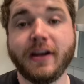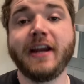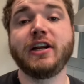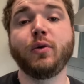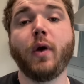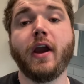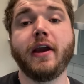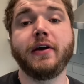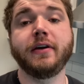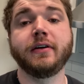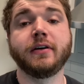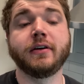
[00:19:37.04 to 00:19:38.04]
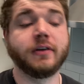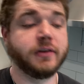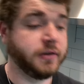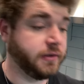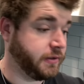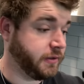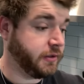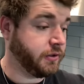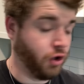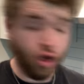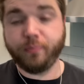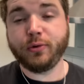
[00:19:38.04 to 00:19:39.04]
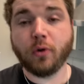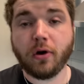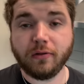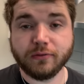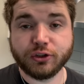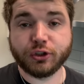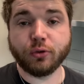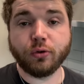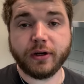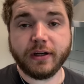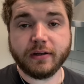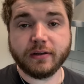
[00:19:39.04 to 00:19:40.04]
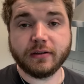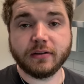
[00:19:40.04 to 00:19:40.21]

Anyway, I hope you all enjoyed.